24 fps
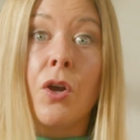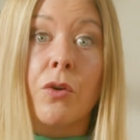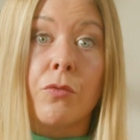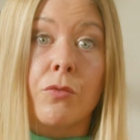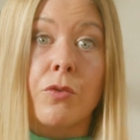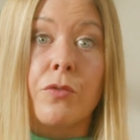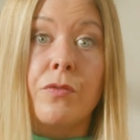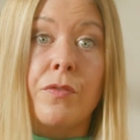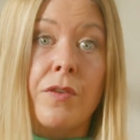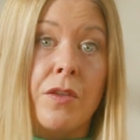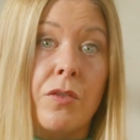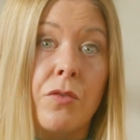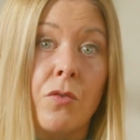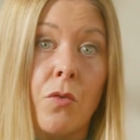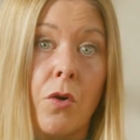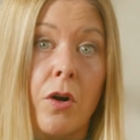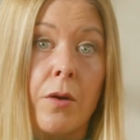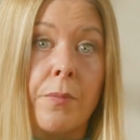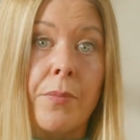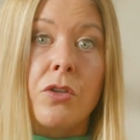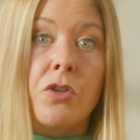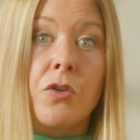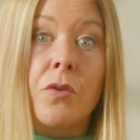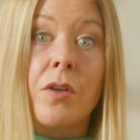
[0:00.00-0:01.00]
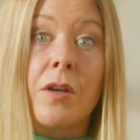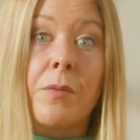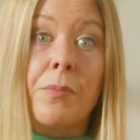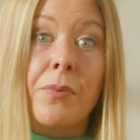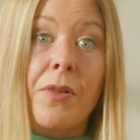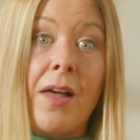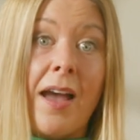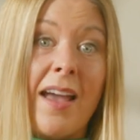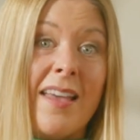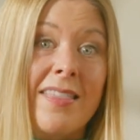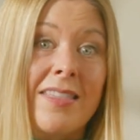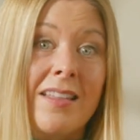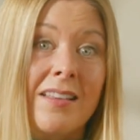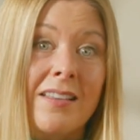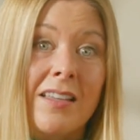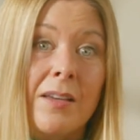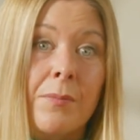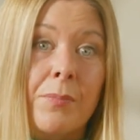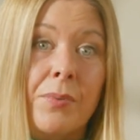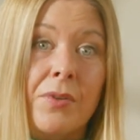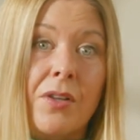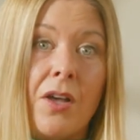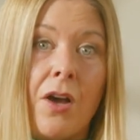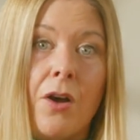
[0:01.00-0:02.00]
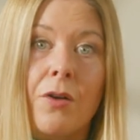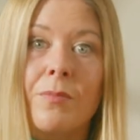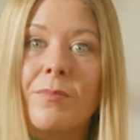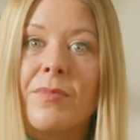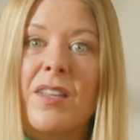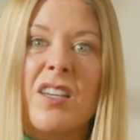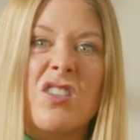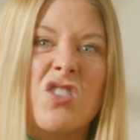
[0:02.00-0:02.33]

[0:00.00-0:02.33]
Rufi Thorpe. You can apply at the link below.